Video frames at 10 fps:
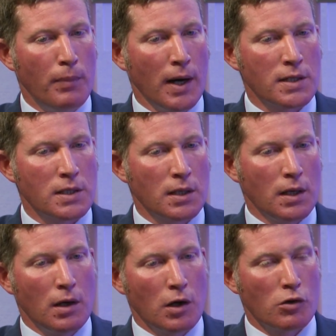but
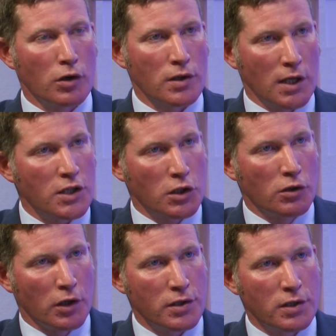cut
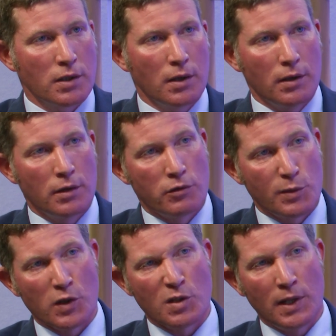across the
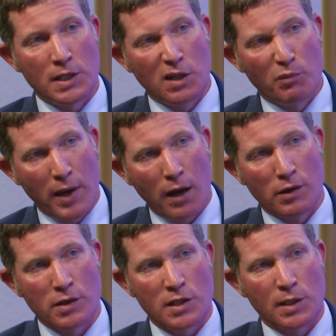responsibility of
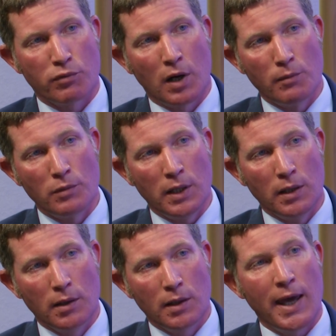parents as the
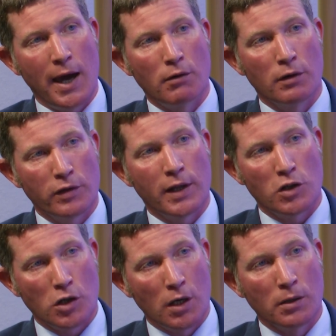primary carer for
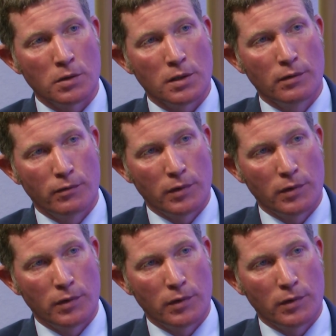their child,